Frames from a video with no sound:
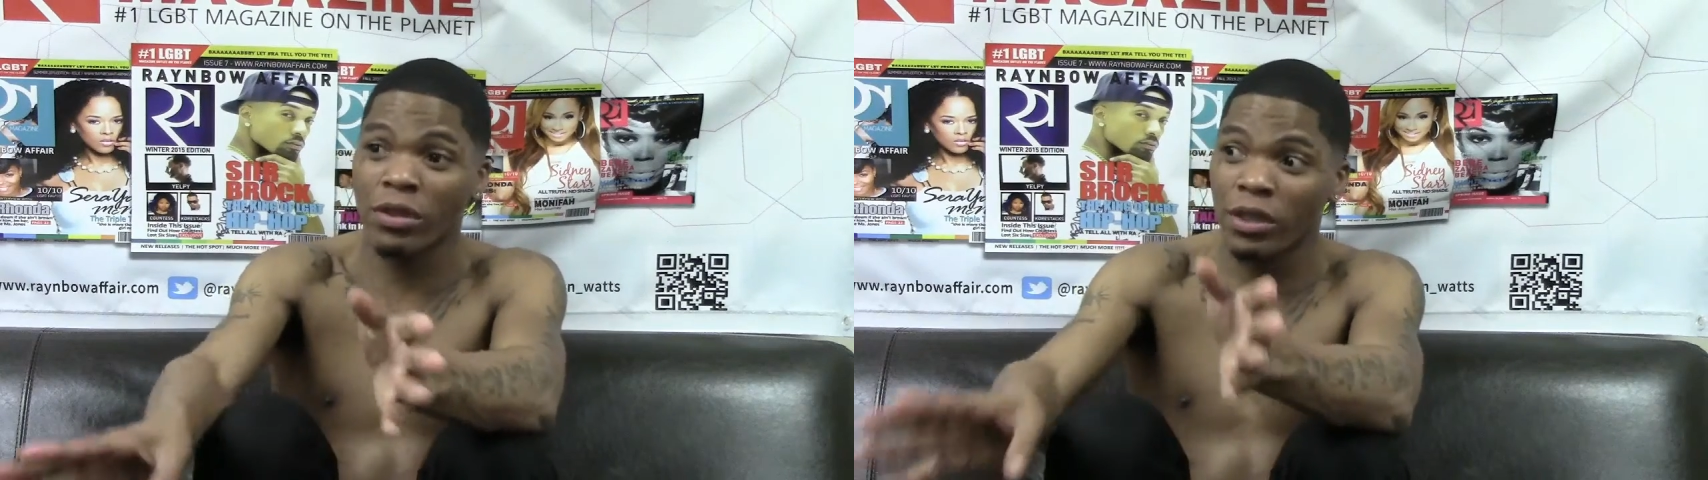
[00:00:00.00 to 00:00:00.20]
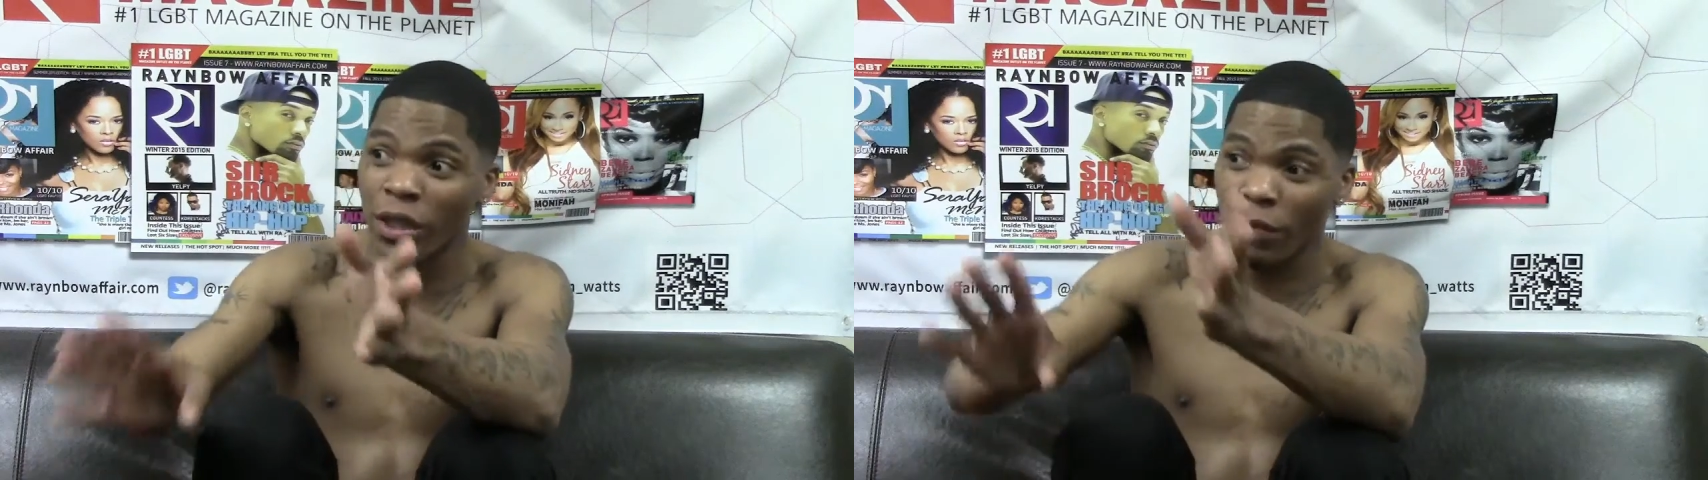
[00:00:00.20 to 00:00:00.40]

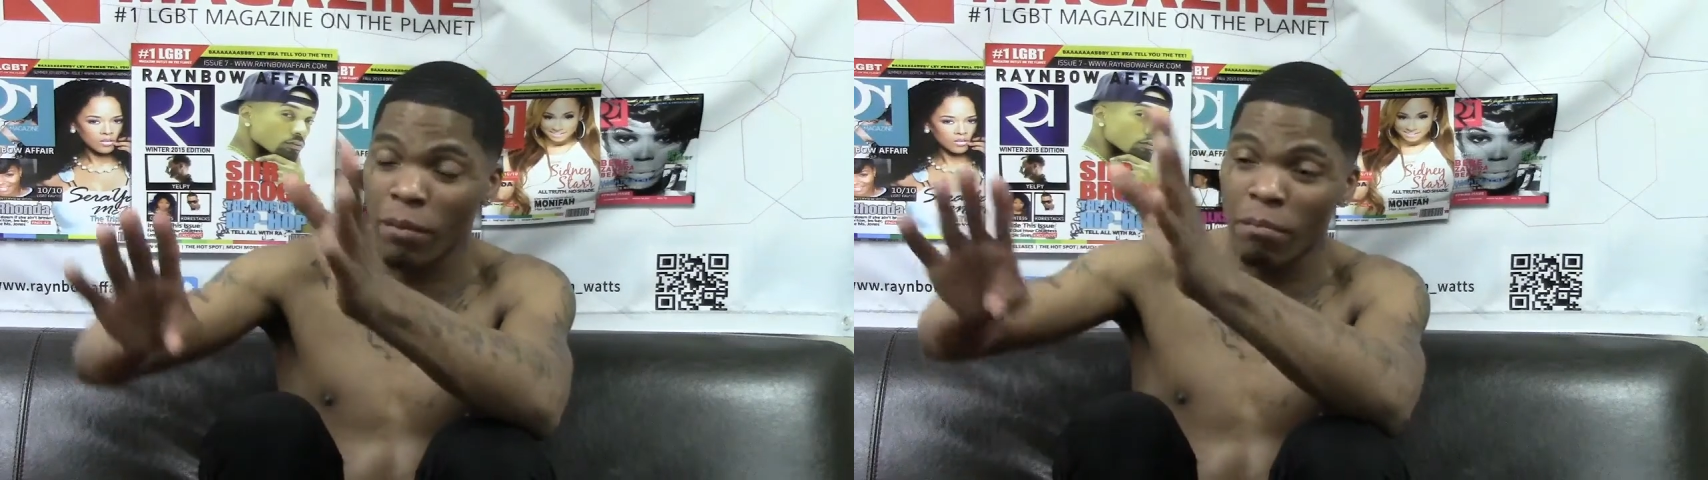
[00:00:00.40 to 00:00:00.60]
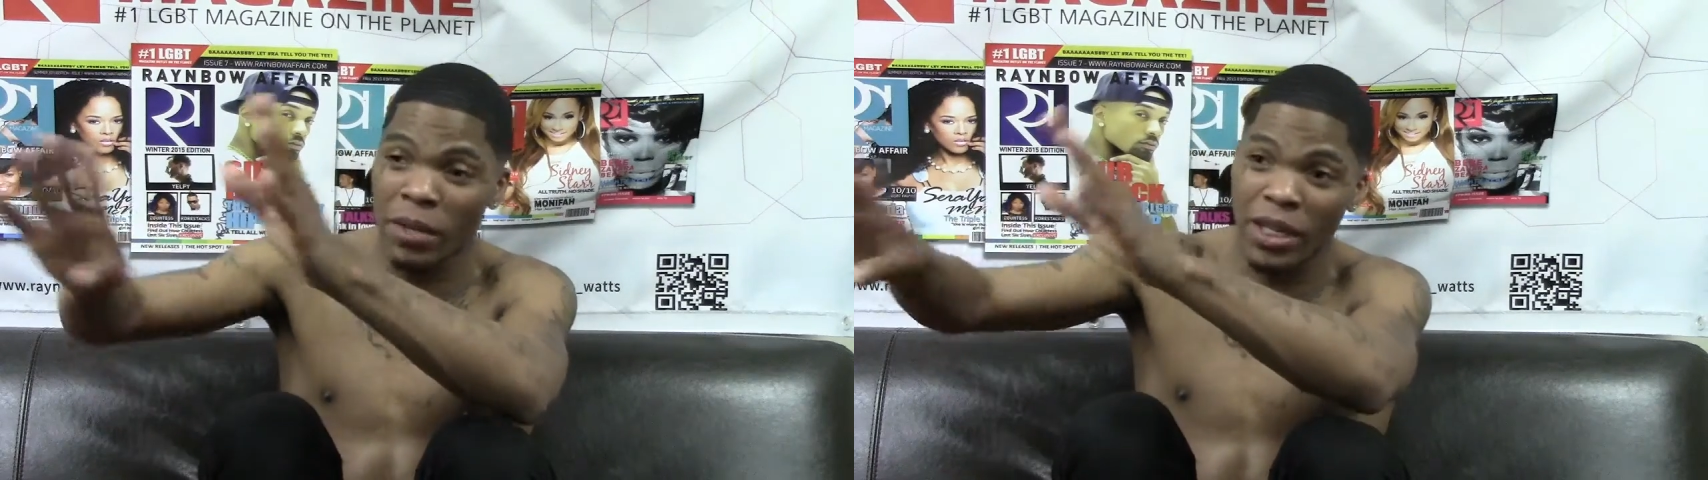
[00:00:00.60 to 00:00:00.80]

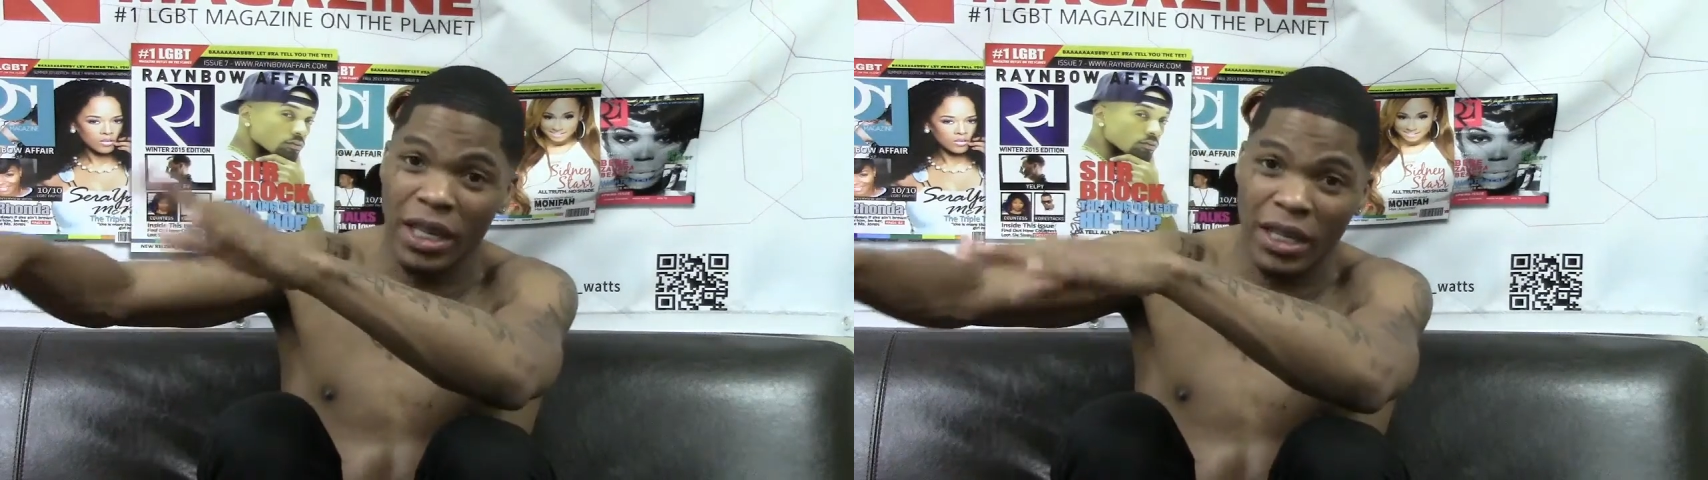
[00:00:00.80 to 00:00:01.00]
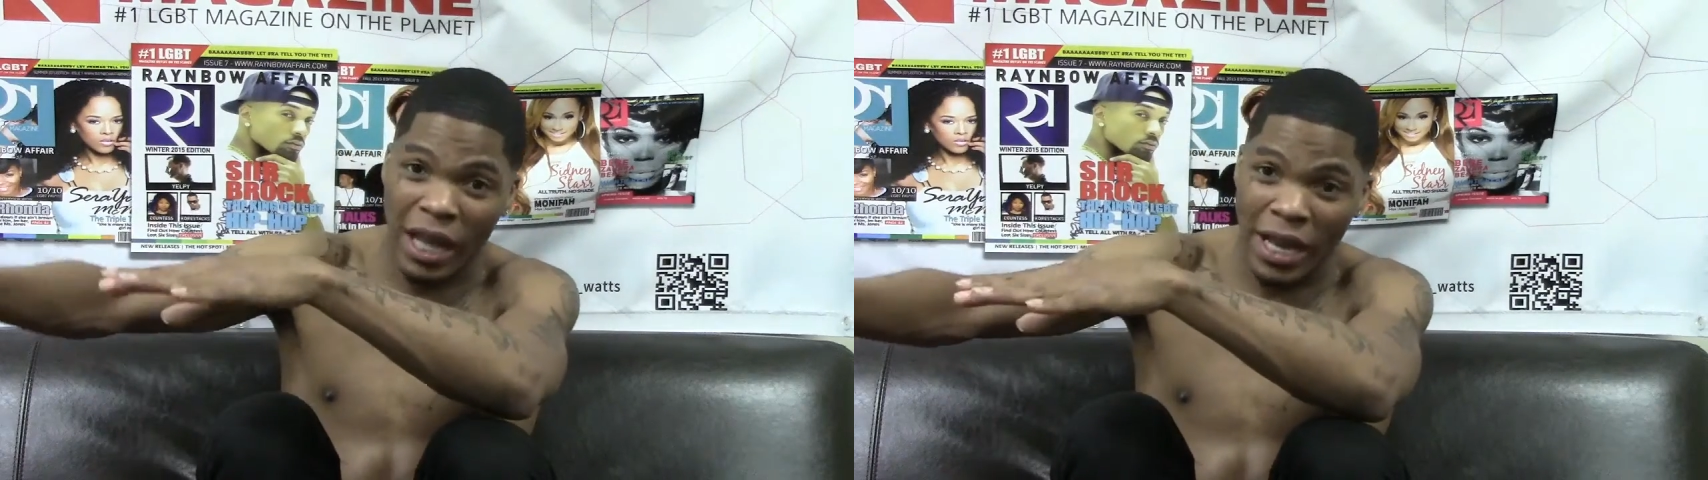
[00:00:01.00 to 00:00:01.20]
different
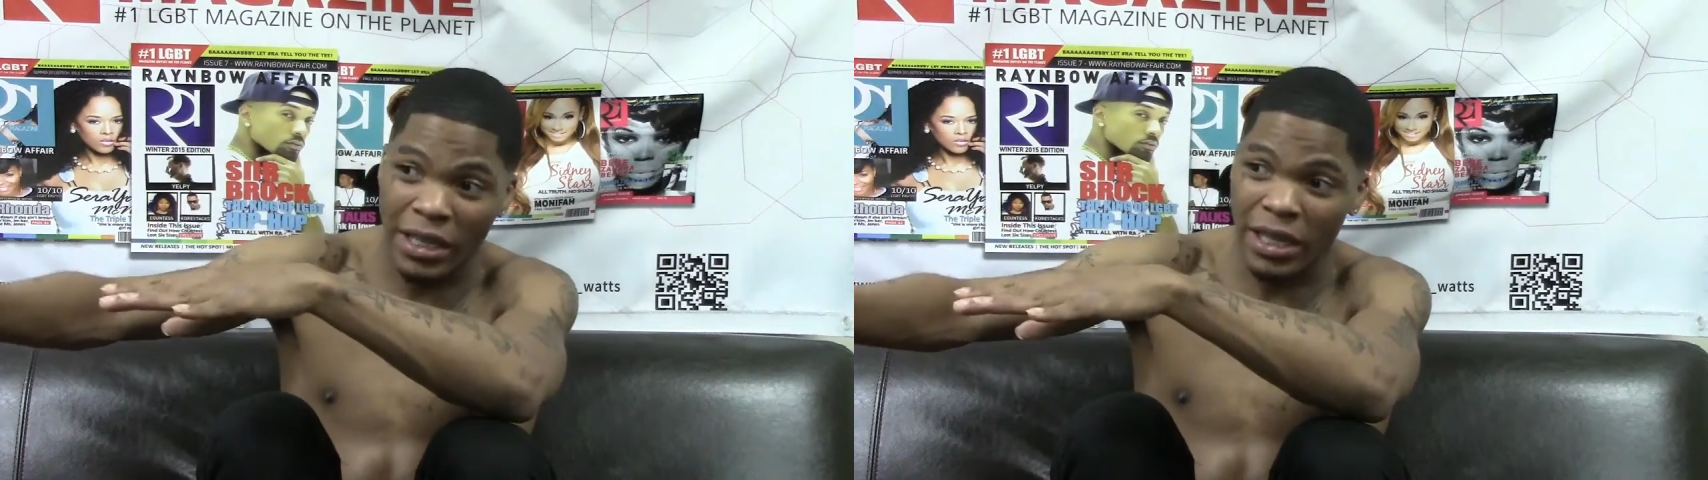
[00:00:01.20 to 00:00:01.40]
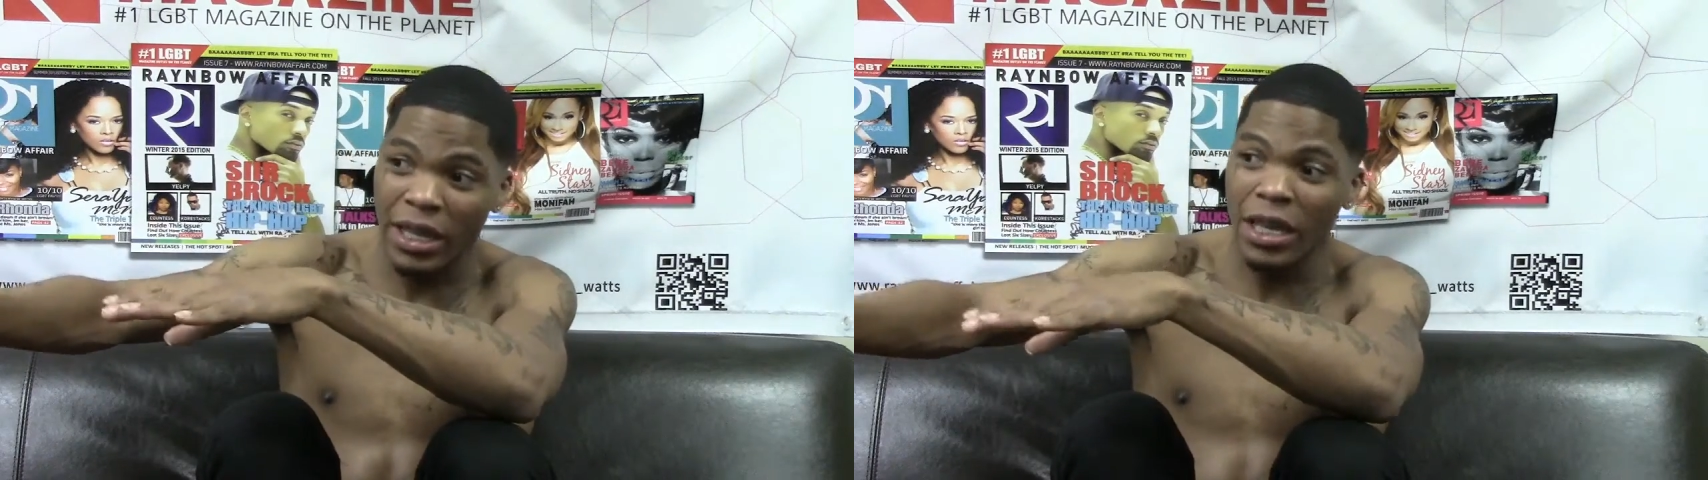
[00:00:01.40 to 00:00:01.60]
media sites,